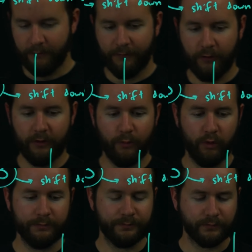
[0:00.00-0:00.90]

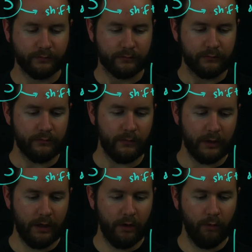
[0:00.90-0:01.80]
Furthermore,
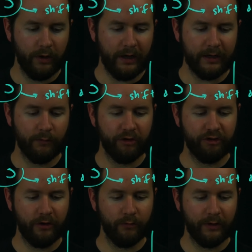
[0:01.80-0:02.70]
we
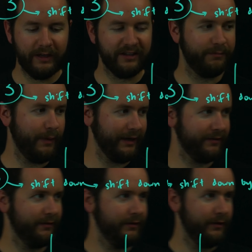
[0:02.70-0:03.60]
shouldn't really
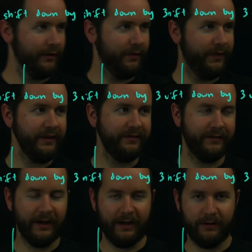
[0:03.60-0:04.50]
expect this
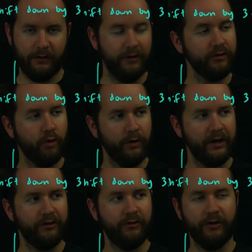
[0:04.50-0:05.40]
dot, or this
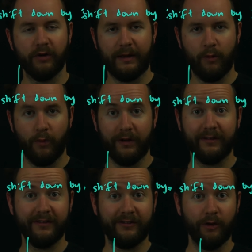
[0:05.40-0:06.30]
coordinate 0, 1
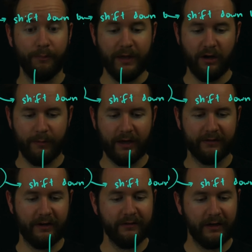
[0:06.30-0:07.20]
to still be here
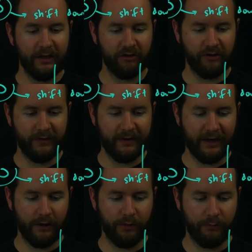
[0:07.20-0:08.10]
because it is going to get shifted
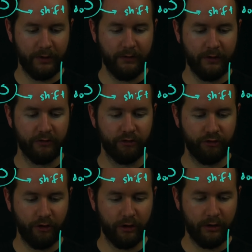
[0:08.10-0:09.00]
down 3 units,
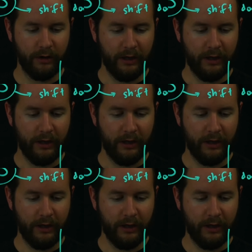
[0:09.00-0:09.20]
sure,